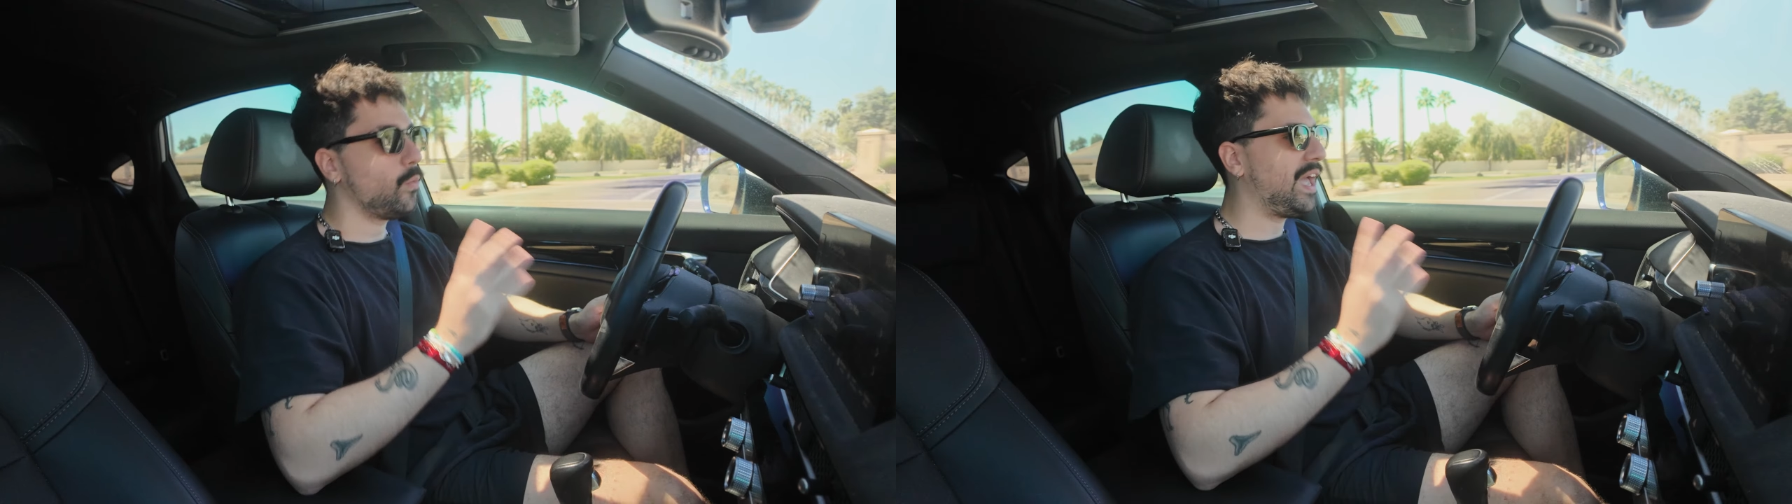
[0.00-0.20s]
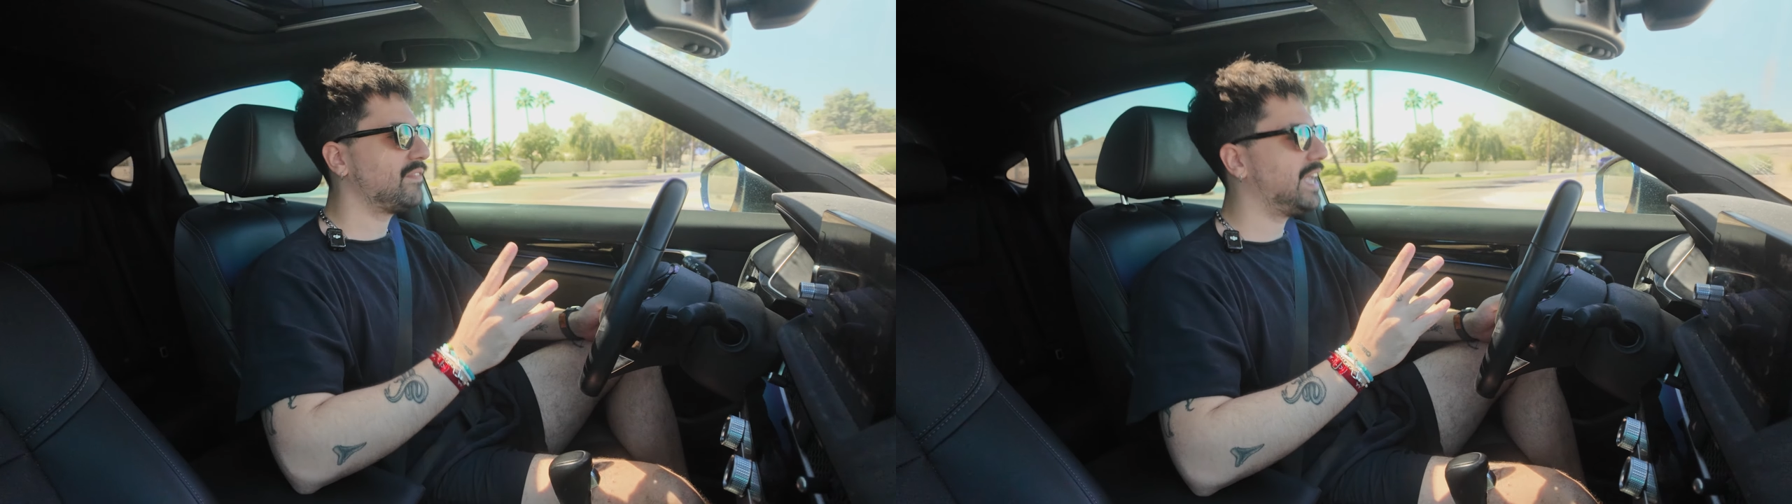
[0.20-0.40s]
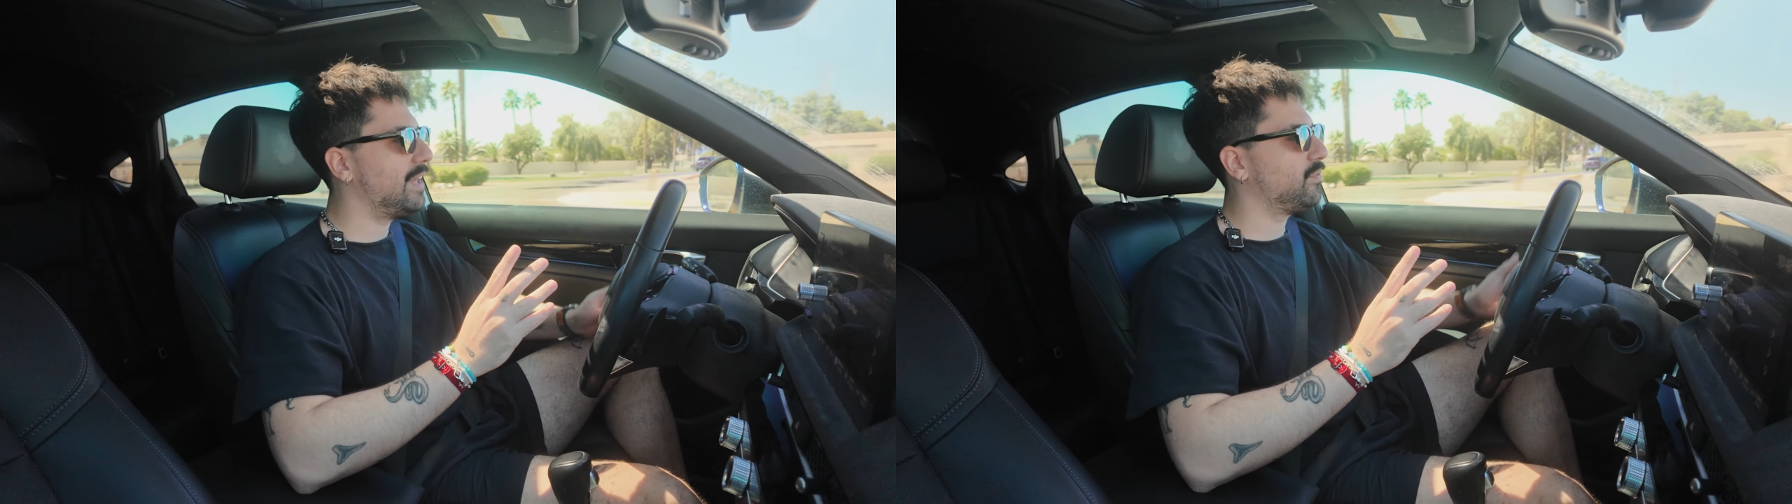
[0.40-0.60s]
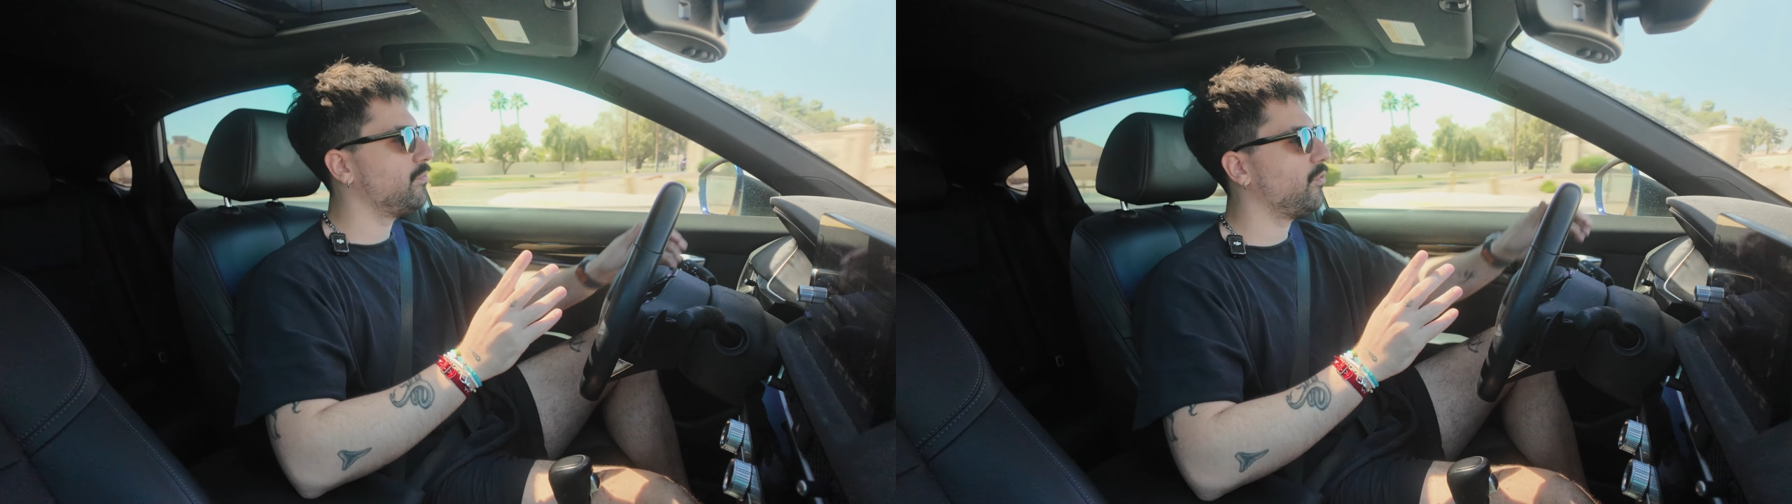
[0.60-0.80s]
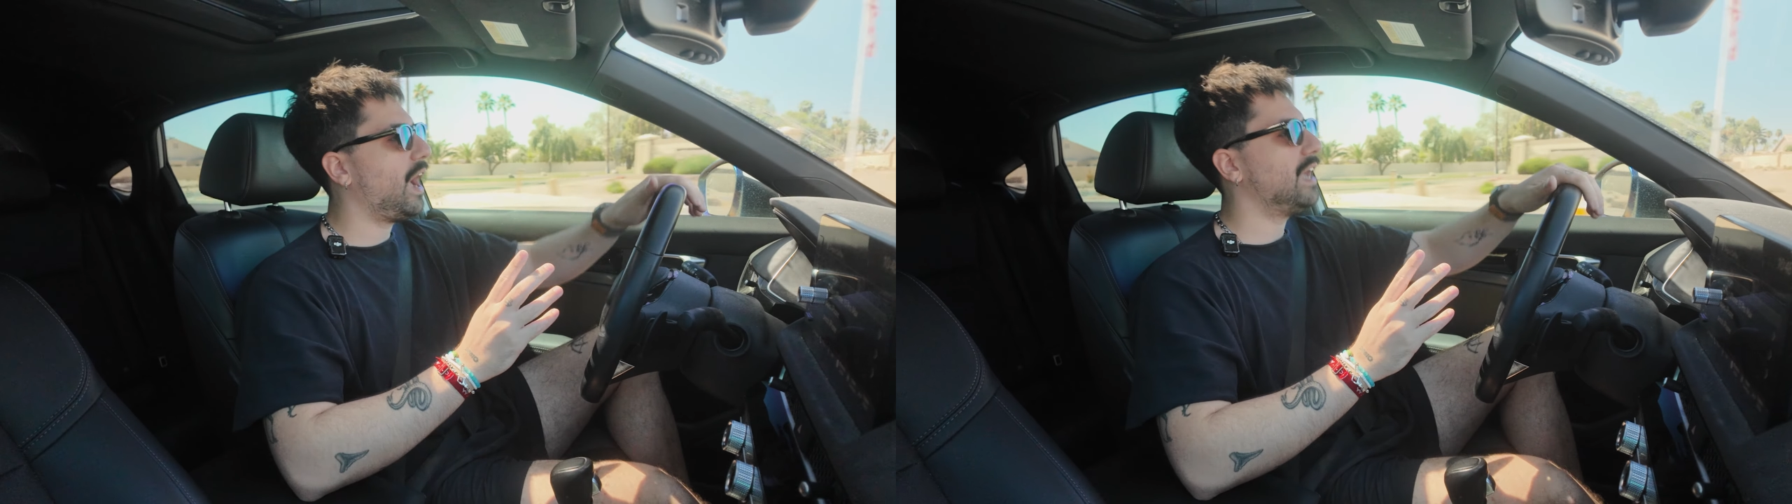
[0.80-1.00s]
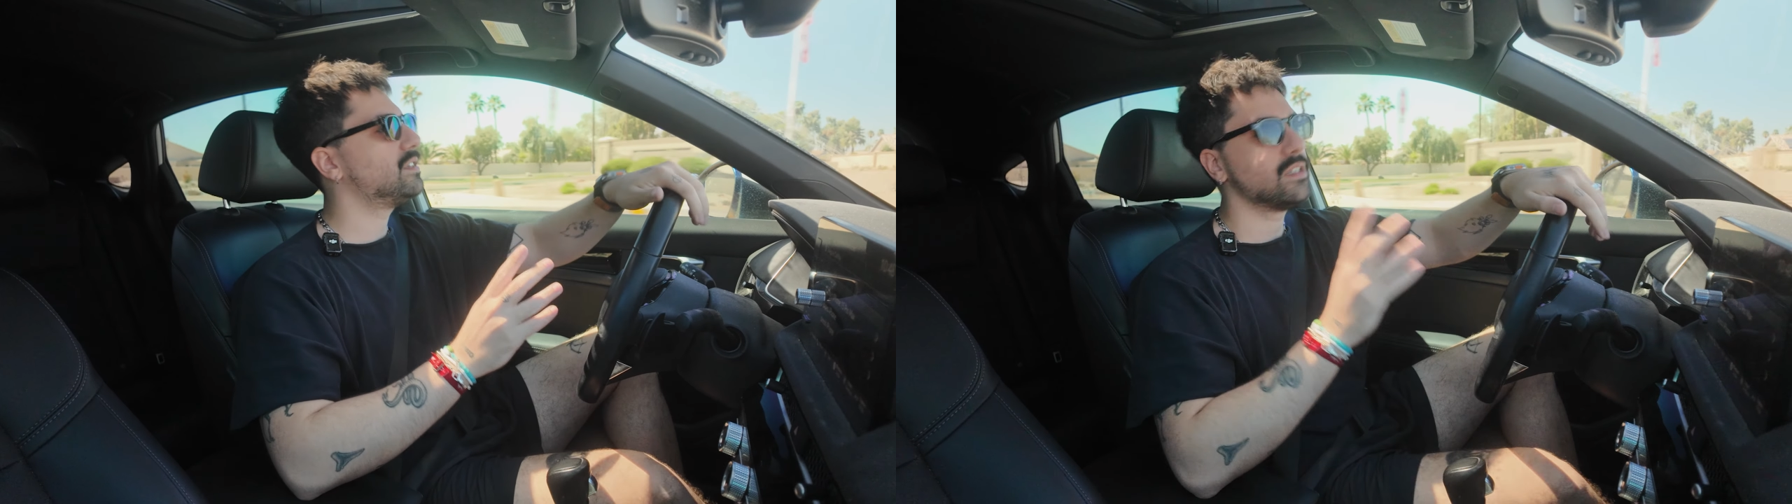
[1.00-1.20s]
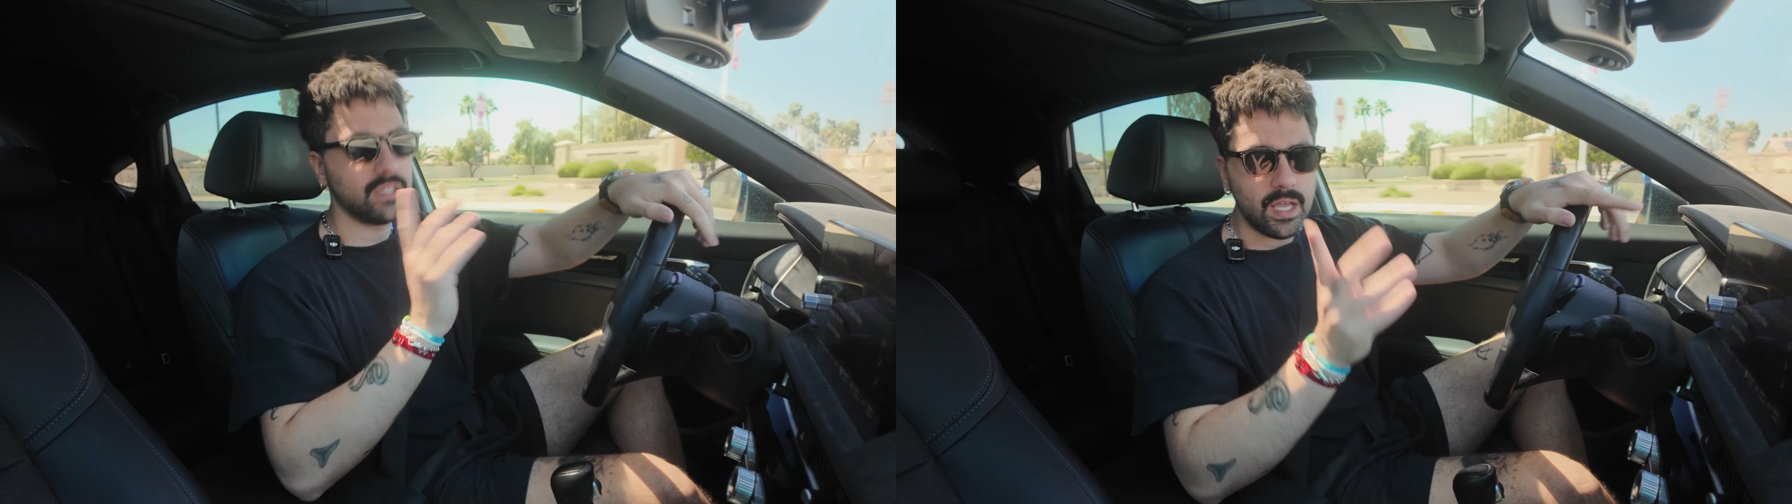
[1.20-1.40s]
we have to get from Fry's,